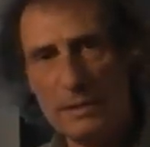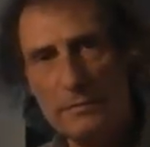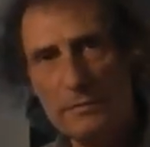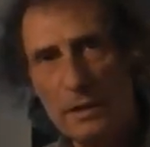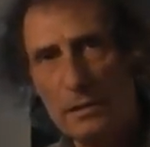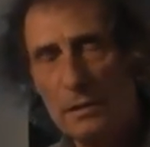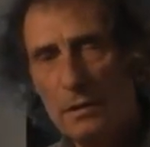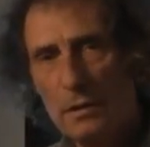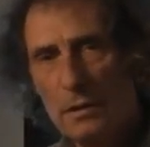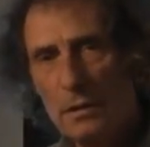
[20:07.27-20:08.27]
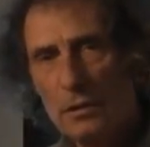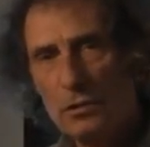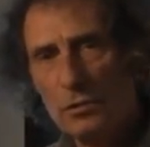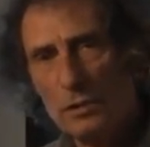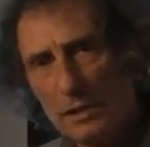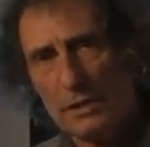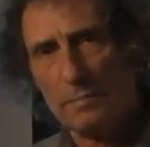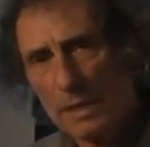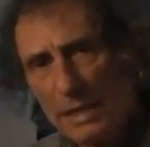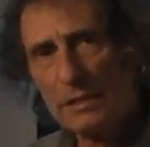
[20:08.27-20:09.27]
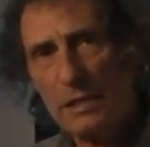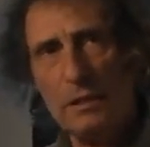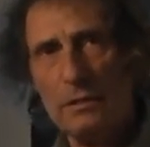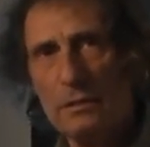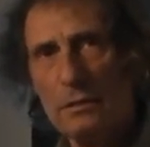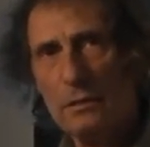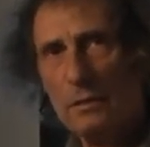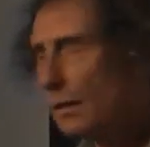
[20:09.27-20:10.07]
a passive cat. So this means here